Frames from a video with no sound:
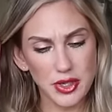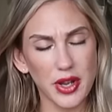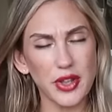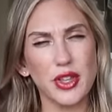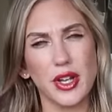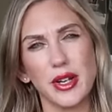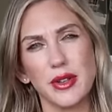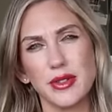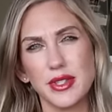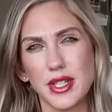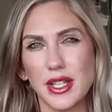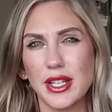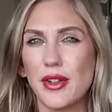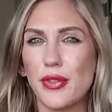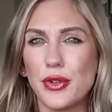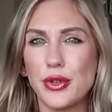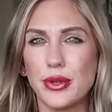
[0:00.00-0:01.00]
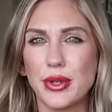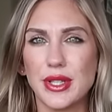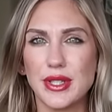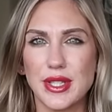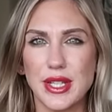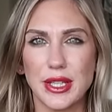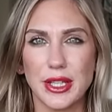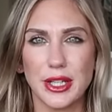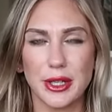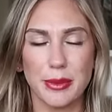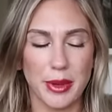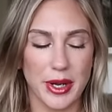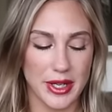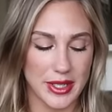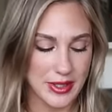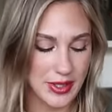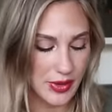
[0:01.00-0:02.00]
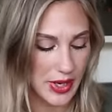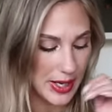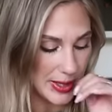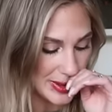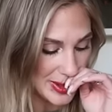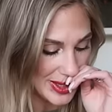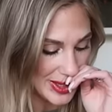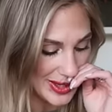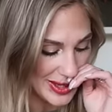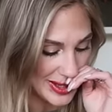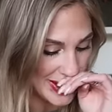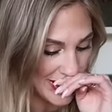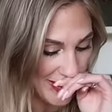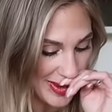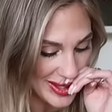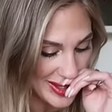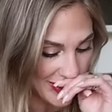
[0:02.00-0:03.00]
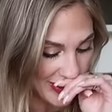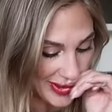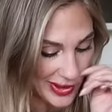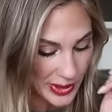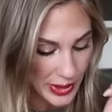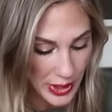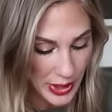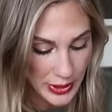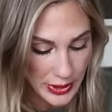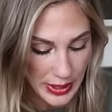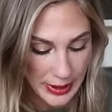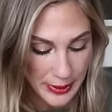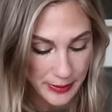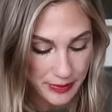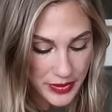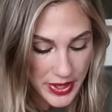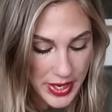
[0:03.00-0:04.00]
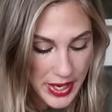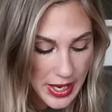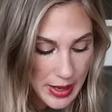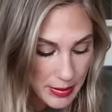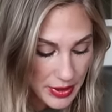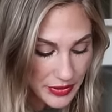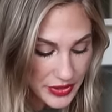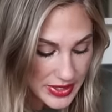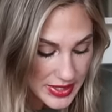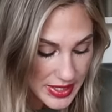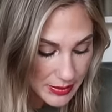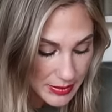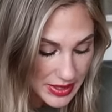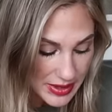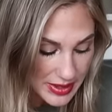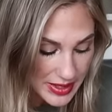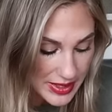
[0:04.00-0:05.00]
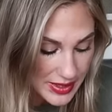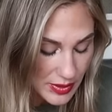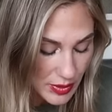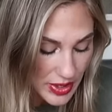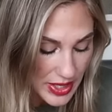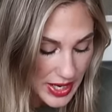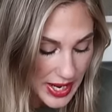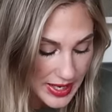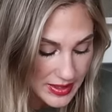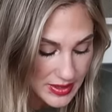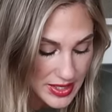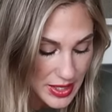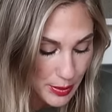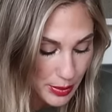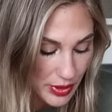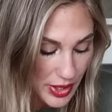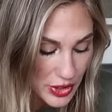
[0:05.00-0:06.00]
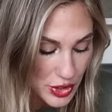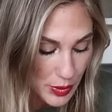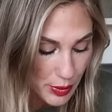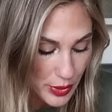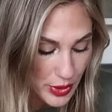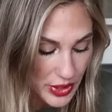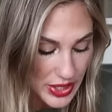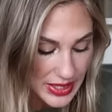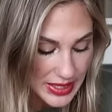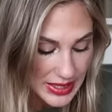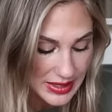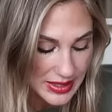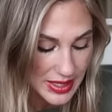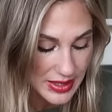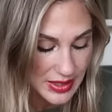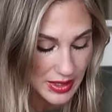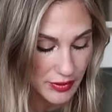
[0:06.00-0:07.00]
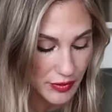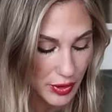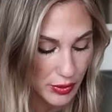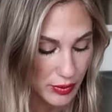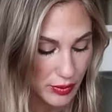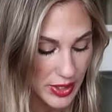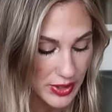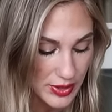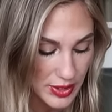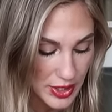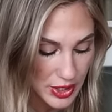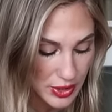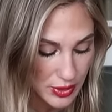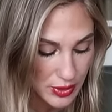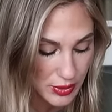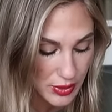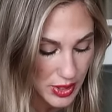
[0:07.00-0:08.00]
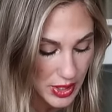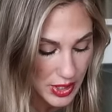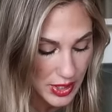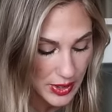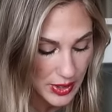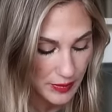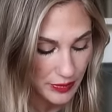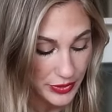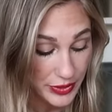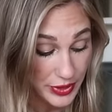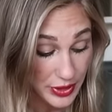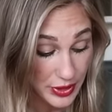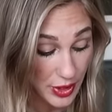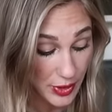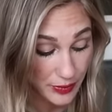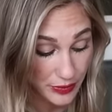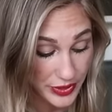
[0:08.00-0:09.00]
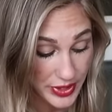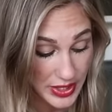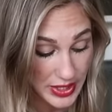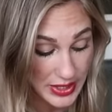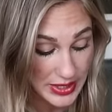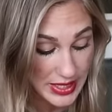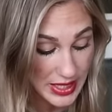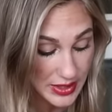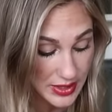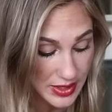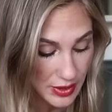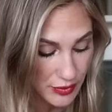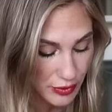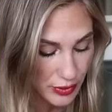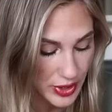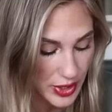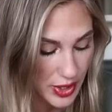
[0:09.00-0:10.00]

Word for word: so I thought I was gonna get the new concealer, but it's okay. It's just, it's in my Sephora cart now. But they sent me this. It has the Plush Pudding Intensive Rescue, no, the Intensive